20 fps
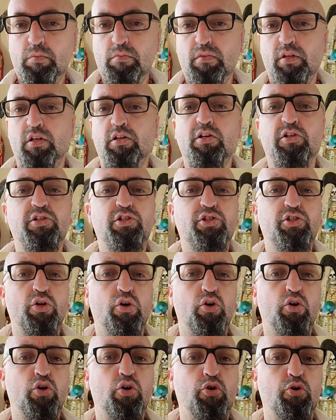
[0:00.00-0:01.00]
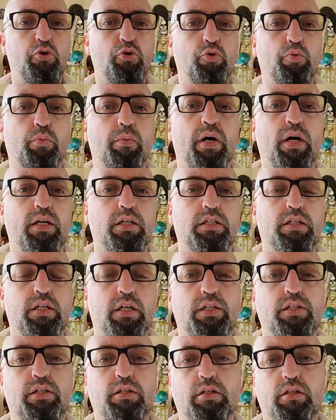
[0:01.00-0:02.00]
There's so much
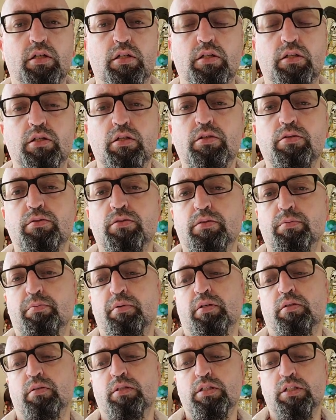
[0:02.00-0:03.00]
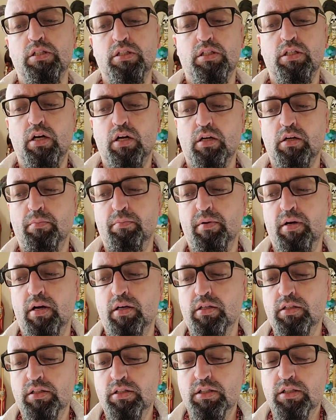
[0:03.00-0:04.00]
that you can use, but let's just talk about
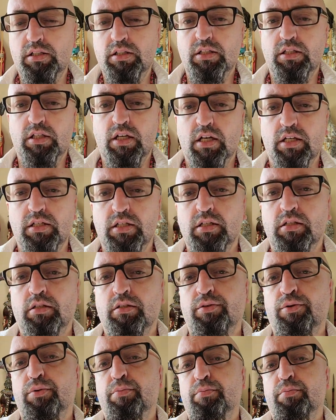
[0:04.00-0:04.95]
it. Let's just discuss it a little